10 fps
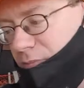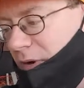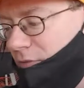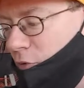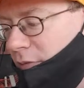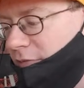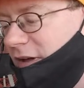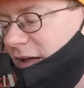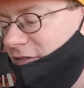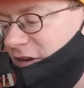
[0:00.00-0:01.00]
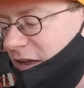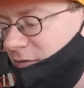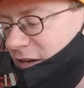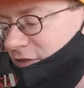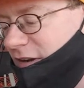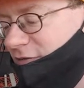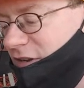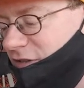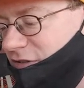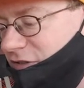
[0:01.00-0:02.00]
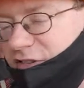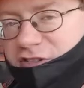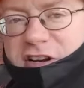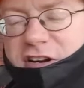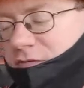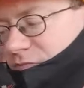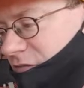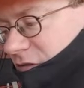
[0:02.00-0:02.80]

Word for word: got to power up Pokemon 5 times, catch 5 Duskull, these are our,